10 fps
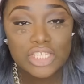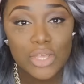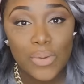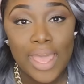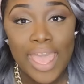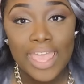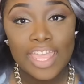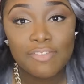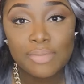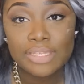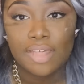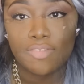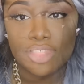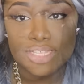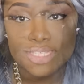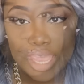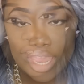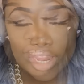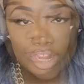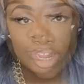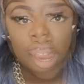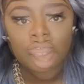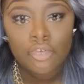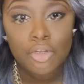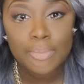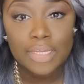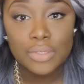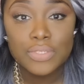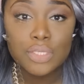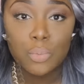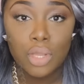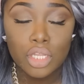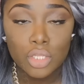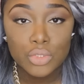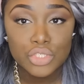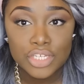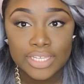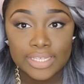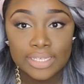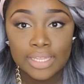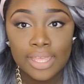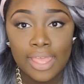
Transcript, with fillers: So I have been loving this hair. I have a total of four bundles and one closure in.